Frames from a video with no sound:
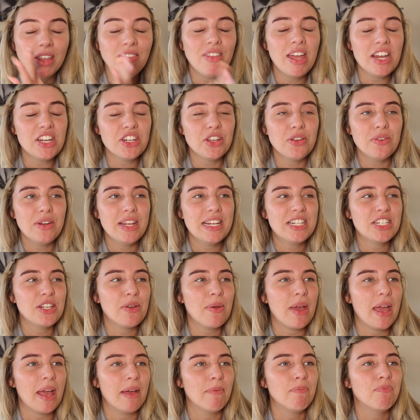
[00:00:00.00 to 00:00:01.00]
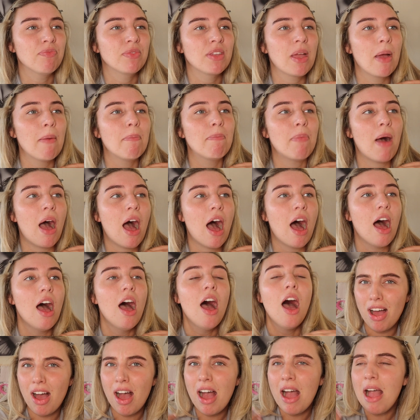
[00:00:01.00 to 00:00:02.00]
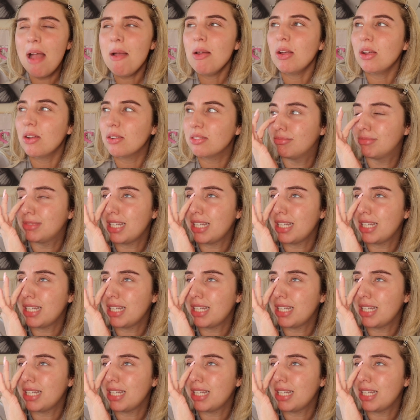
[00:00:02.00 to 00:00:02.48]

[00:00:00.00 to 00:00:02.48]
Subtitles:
they do need doing, but I